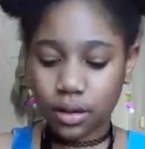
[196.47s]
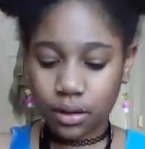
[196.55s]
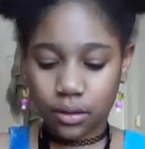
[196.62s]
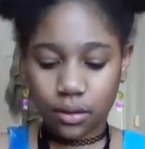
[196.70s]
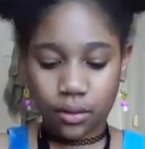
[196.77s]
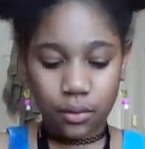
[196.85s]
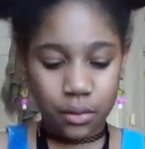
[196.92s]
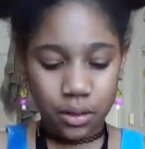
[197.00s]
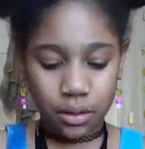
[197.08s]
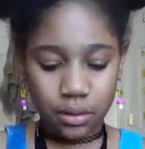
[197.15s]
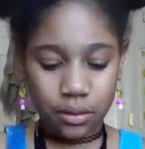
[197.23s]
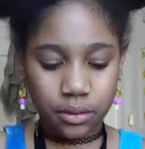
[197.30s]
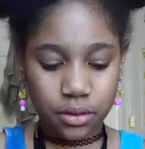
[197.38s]
You don't
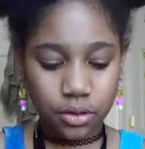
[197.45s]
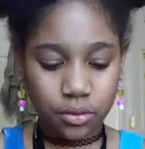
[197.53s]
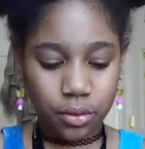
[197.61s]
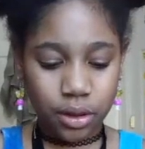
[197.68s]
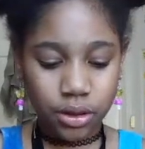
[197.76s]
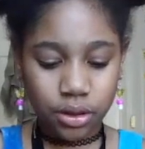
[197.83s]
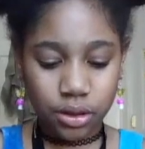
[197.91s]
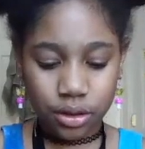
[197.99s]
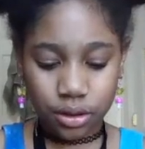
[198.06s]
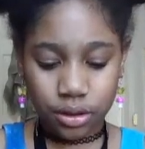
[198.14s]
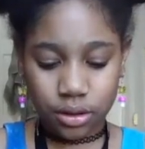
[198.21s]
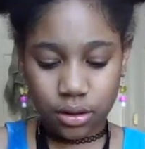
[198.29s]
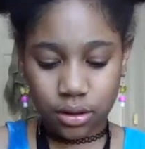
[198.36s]
want too much
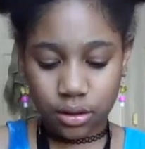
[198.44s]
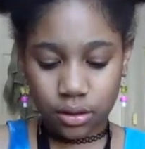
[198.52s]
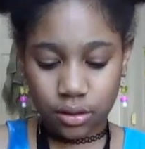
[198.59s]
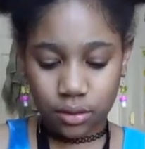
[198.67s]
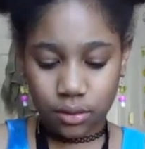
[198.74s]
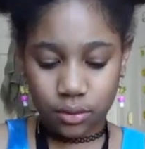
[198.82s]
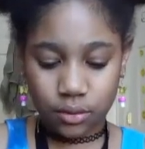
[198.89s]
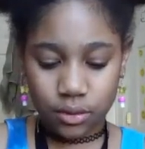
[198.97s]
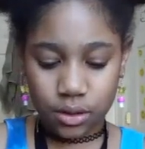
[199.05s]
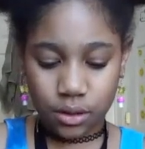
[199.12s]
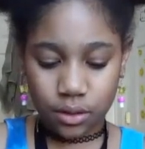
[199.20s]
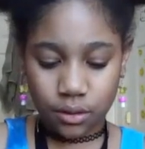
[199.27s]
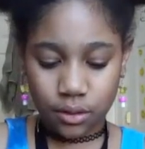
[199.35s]
because then it'll ooze
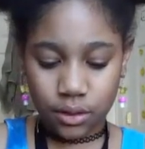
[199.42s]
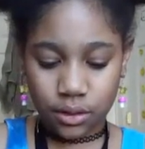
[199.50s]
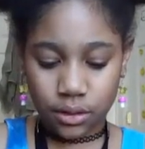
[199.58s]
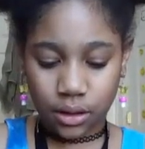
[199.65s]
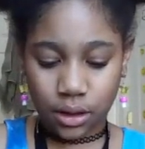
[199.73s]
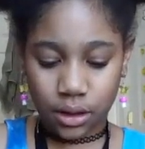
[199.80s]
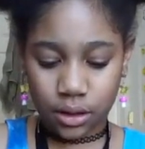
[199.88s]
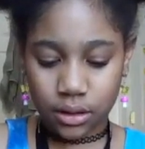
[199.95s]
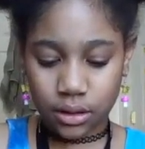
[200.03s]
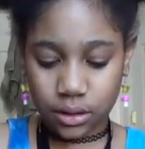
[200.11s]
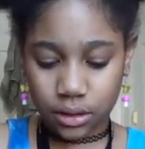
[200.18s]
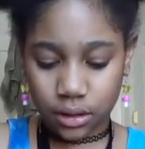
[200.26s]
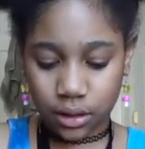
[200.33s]
out on the
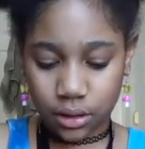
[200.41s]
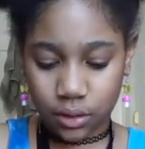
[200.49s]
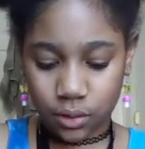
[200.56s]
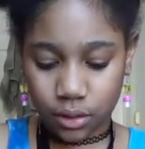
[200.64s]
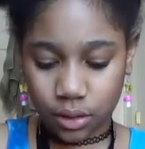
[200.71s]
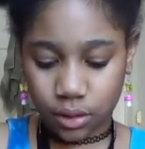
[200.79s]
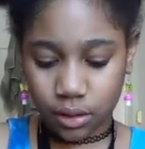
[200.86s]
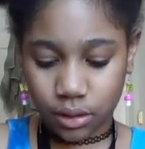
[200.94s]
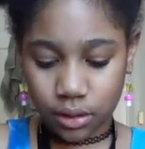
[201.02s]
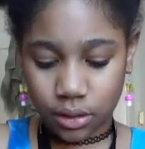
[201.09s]
sides, and then you want to